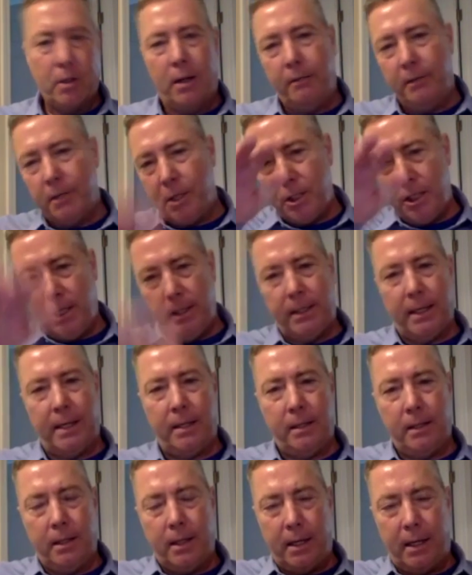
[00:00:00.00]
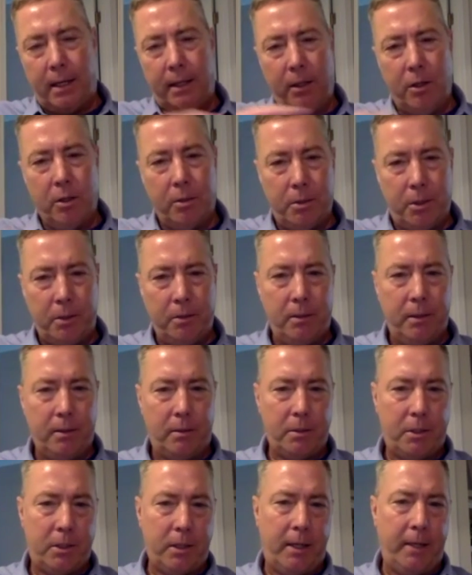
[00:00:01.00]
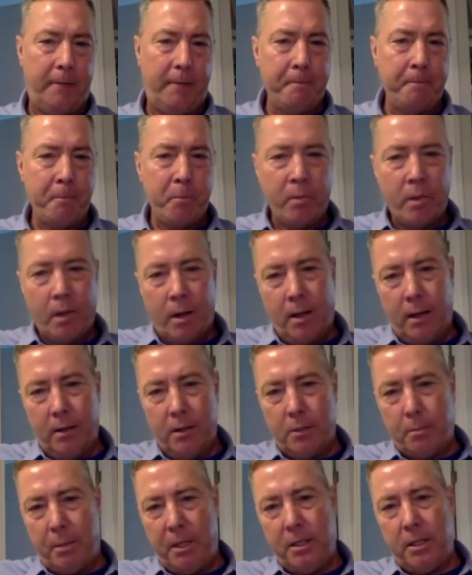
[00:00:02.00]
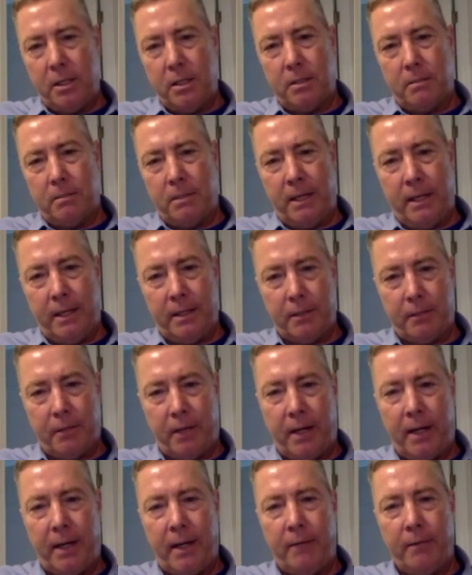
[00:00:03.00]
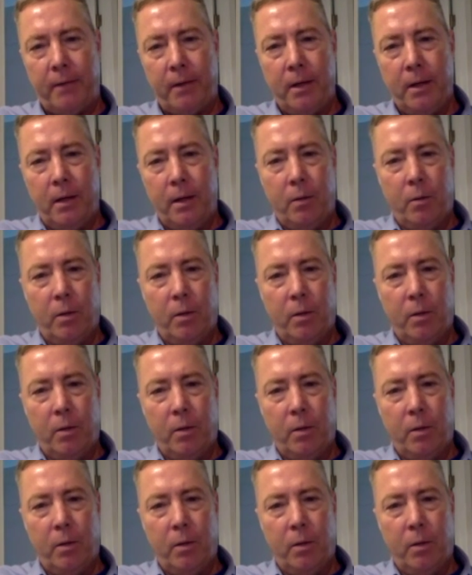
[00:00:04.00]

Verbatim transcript: So I have a sheet that, that I go to, and it'll say uh, this patient's a minus five